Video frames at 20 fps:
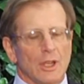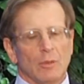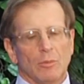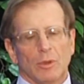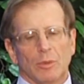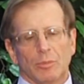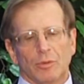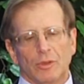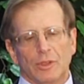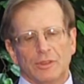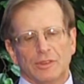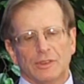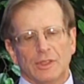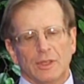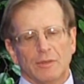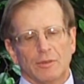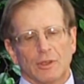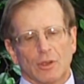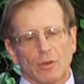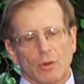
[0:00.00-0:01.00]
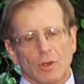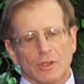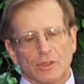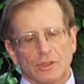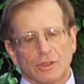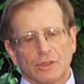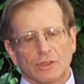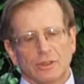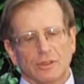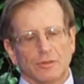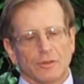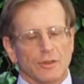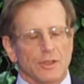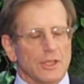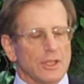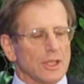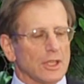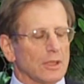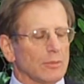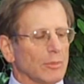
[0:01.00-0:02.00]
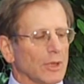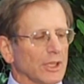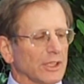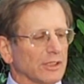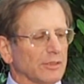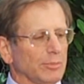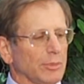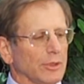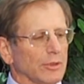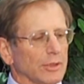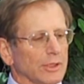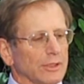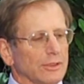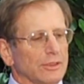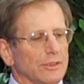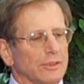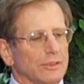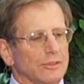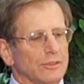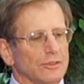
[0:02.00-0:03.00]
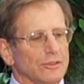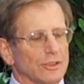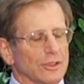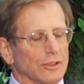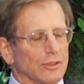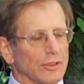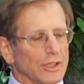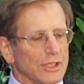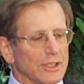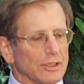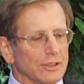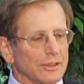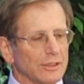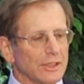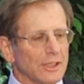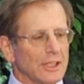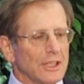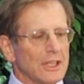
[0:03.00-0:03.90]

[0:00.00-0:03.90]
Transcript: But please save the questions for the end. My experience generally is